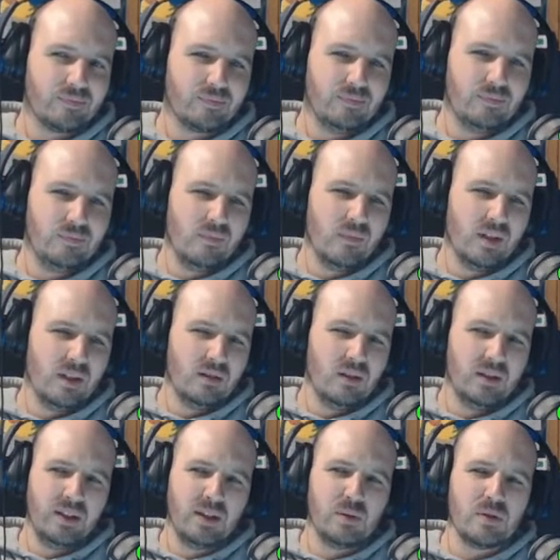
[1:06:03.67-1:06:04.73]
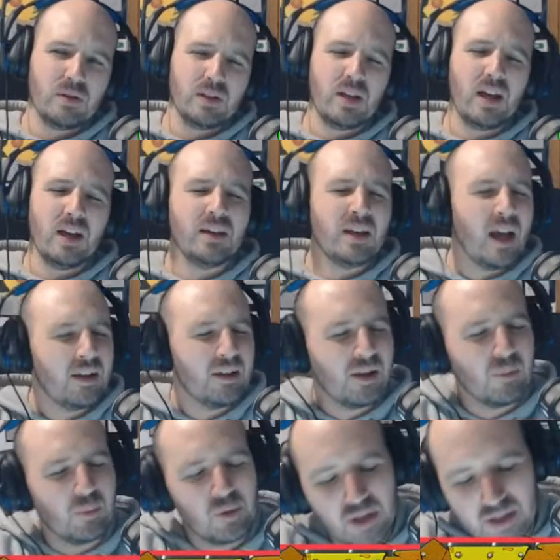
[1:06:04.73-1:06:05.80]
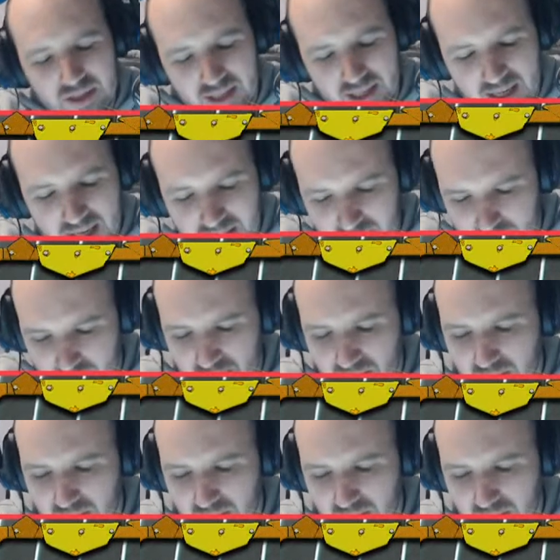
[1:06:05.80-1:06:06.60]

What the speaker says: I think it was like 10 Tactical Marines, a Land Speeder,